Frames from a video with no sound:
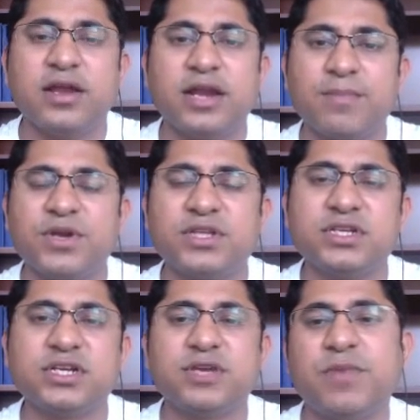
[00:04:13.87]

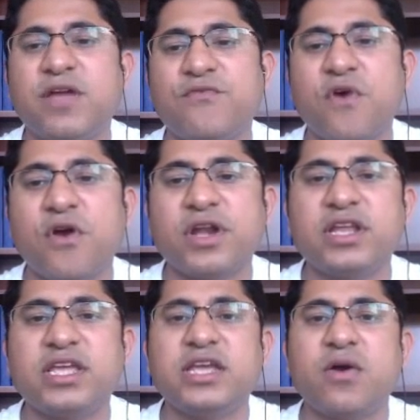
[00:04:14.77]
represented by a
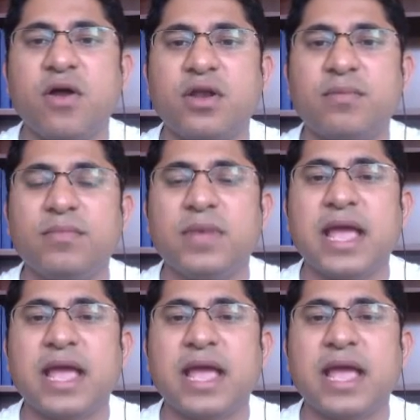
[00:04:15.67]
foreign key column,